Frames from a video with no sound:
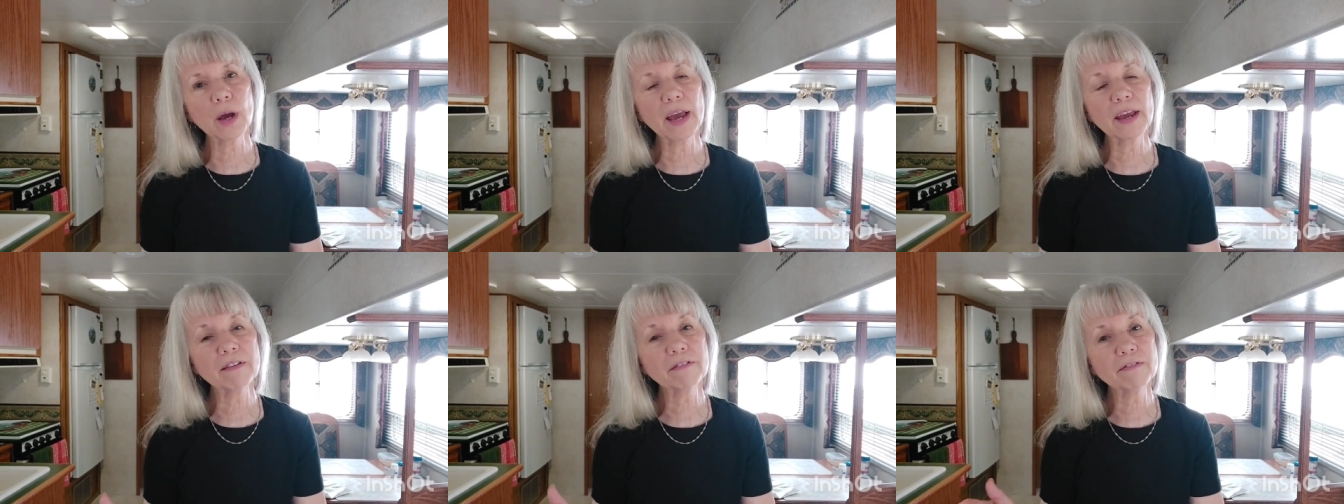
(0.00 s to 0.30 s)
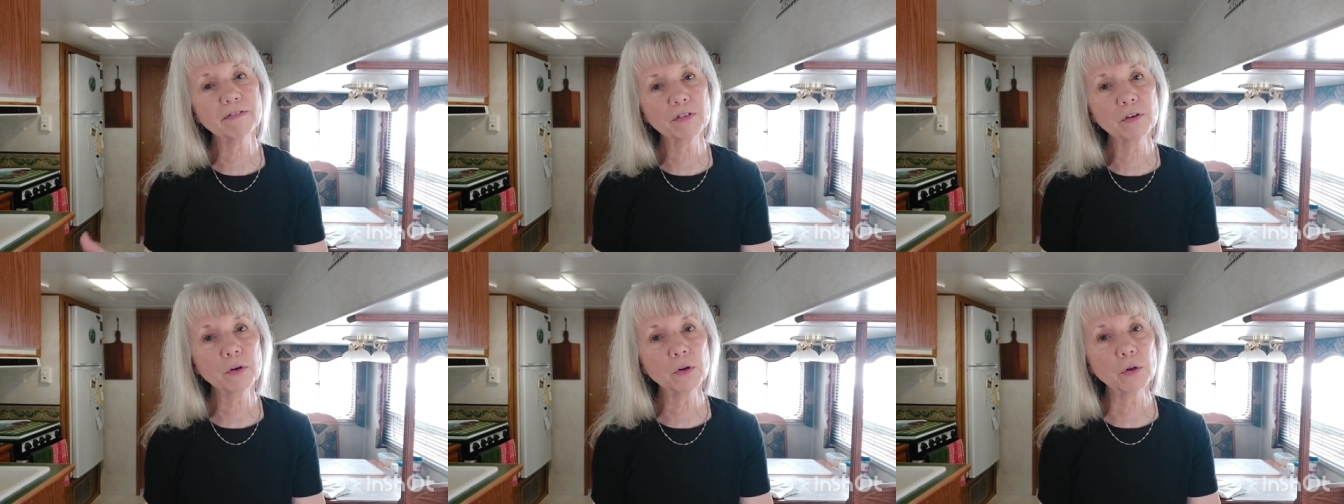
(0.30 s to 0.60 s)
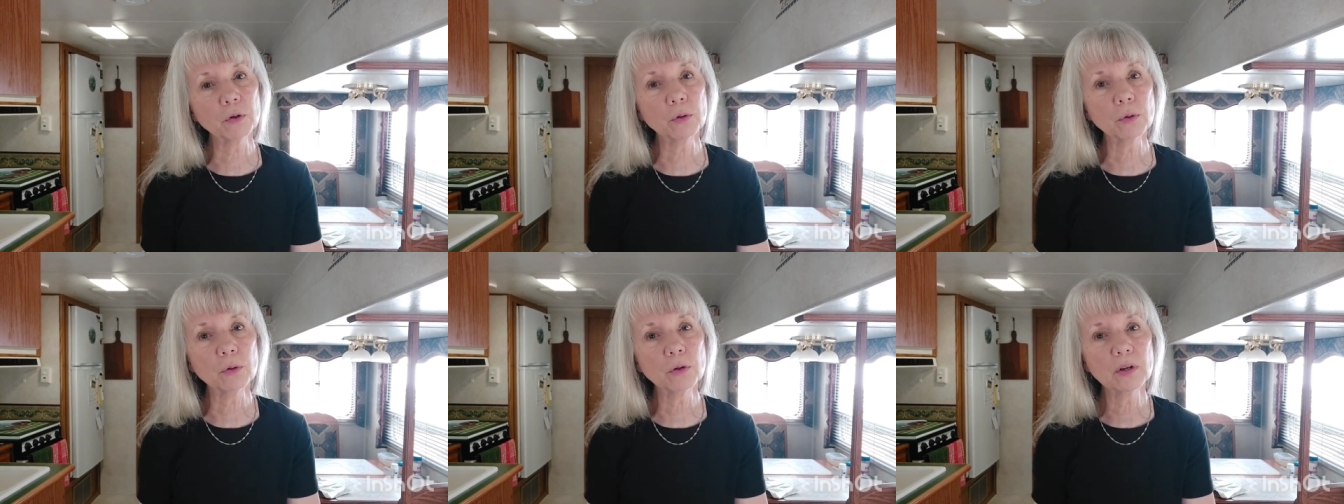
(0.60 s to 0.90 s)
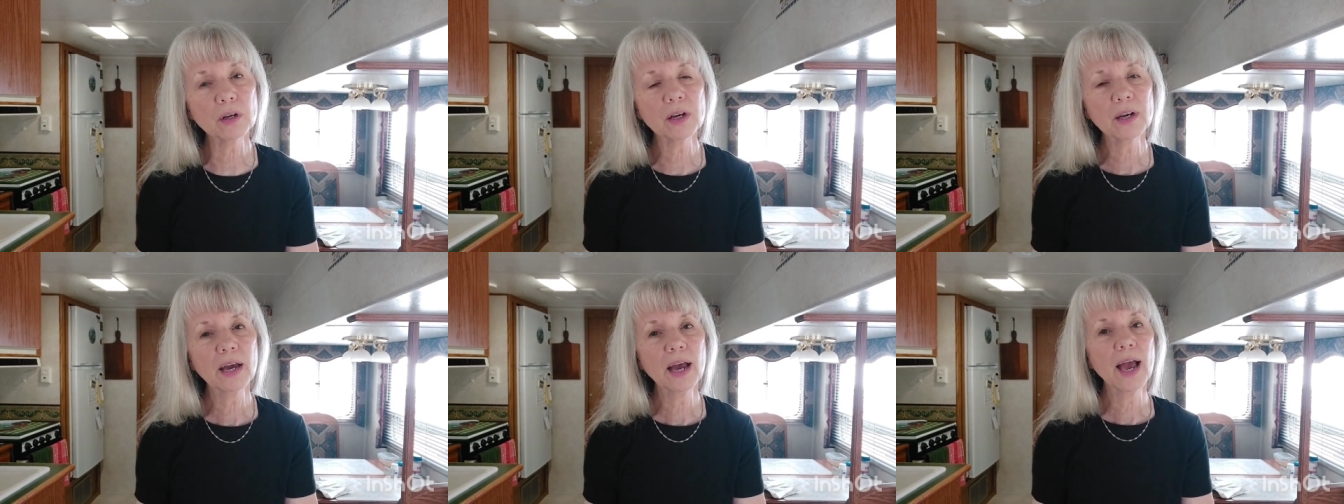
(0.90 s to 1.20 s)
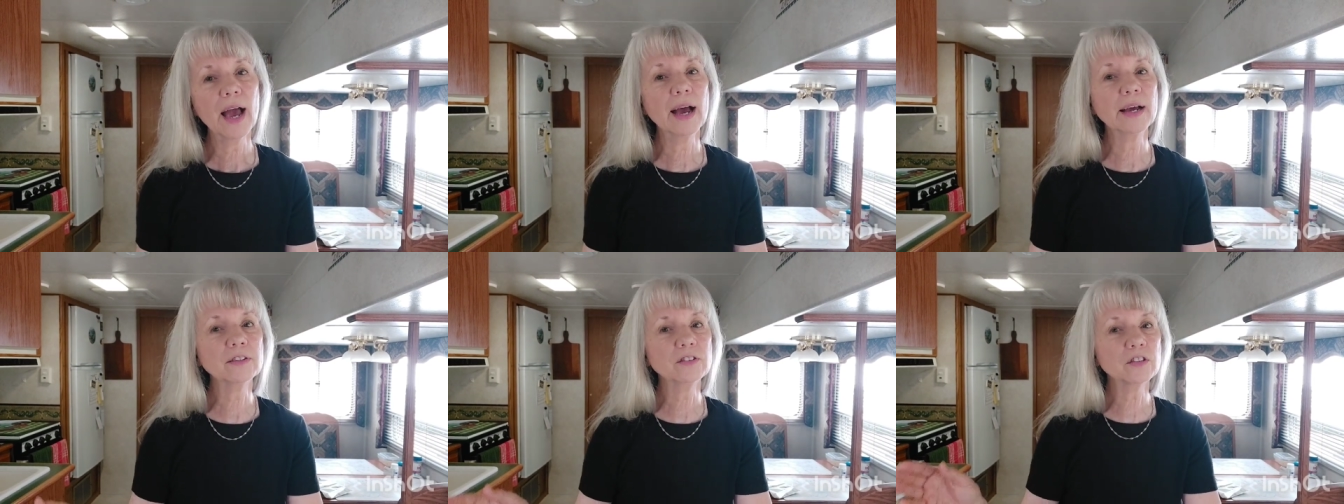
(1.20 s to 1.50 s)
a food
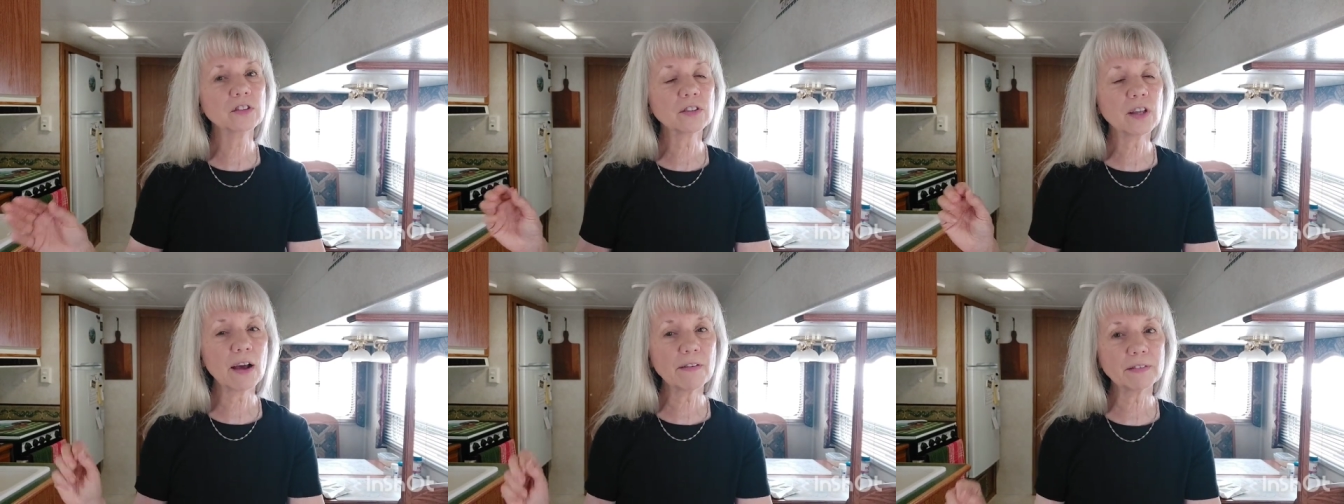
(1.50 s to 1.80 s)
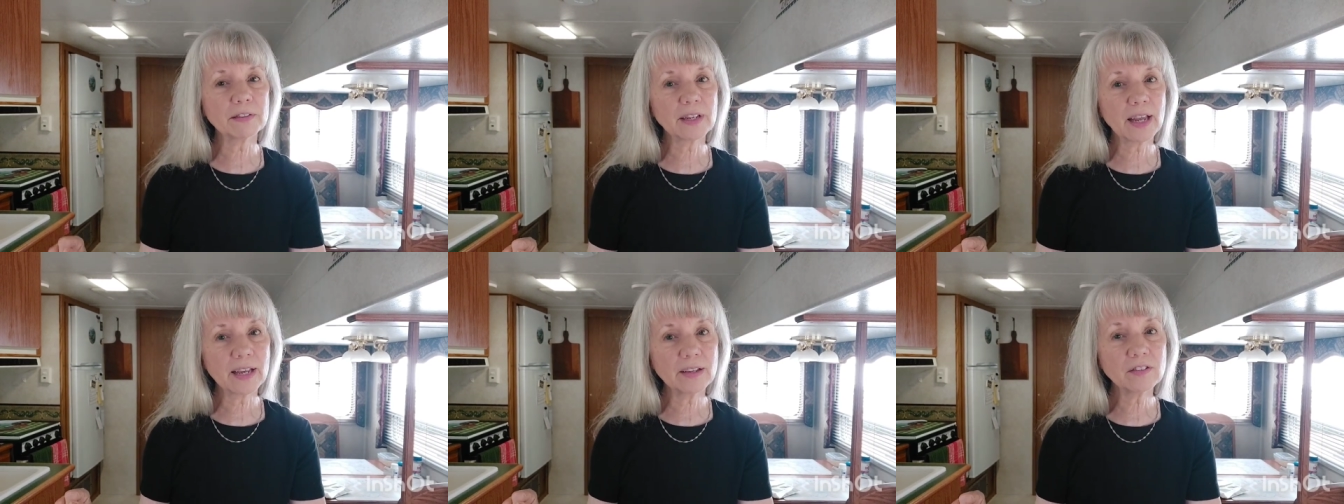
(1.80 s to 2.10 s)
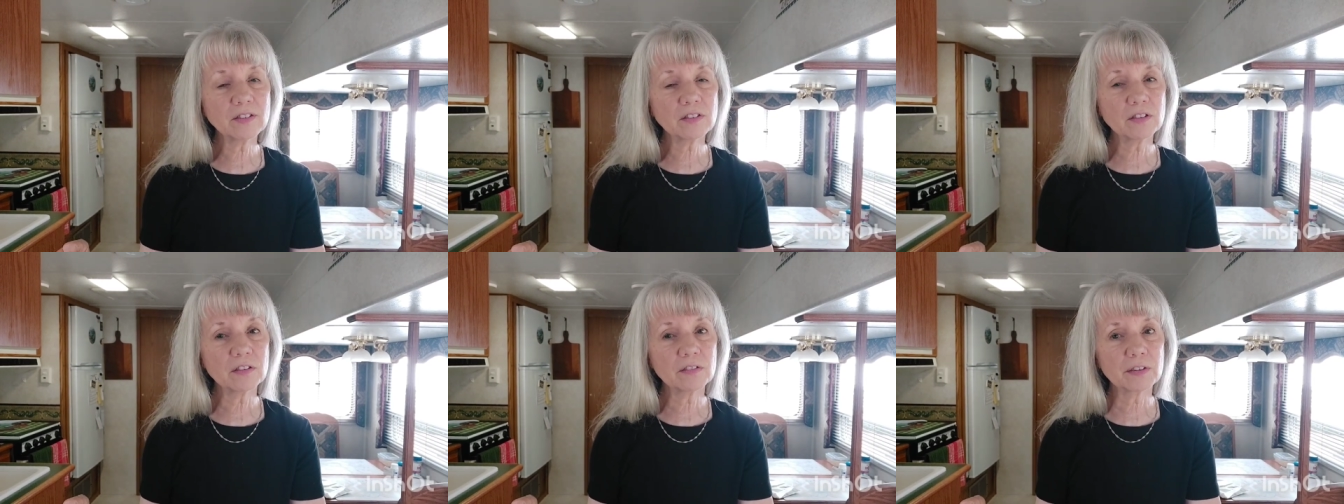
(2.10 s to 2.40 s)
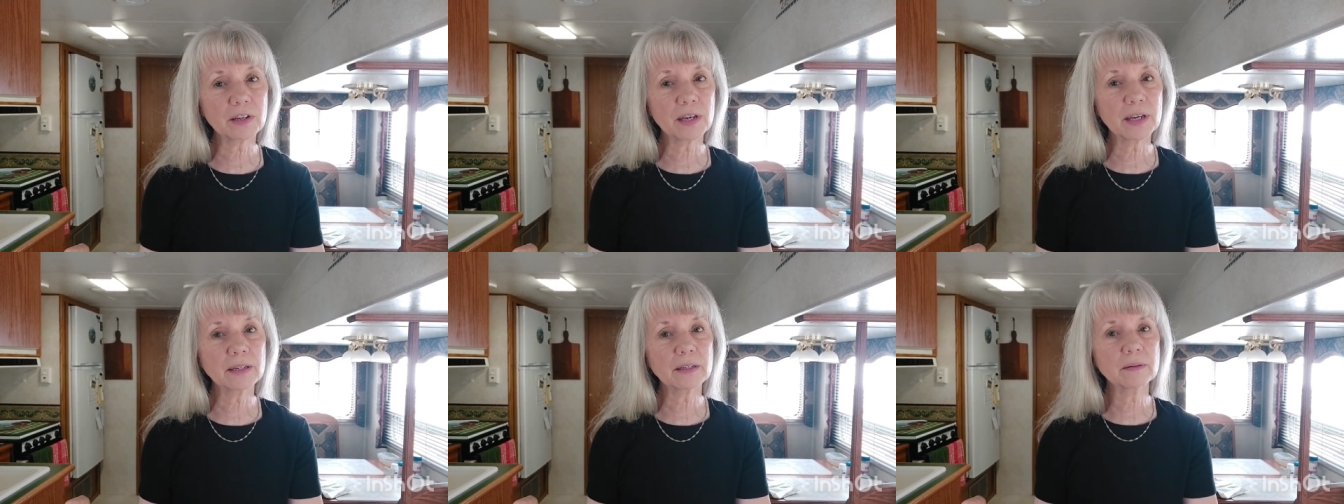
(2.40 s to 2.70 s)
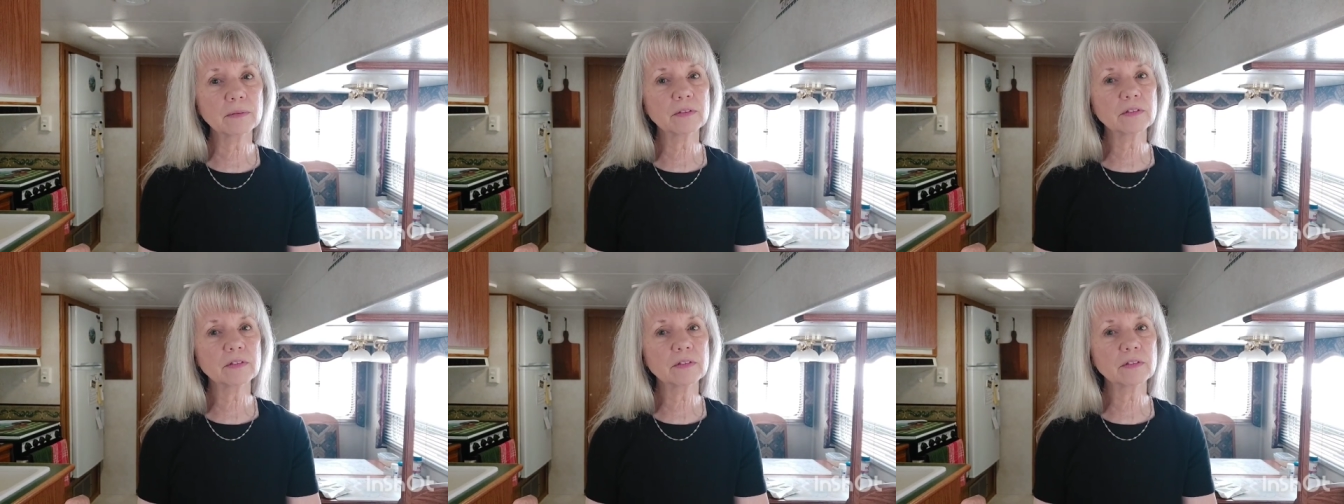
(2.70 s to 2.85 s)
and just have a taste of it,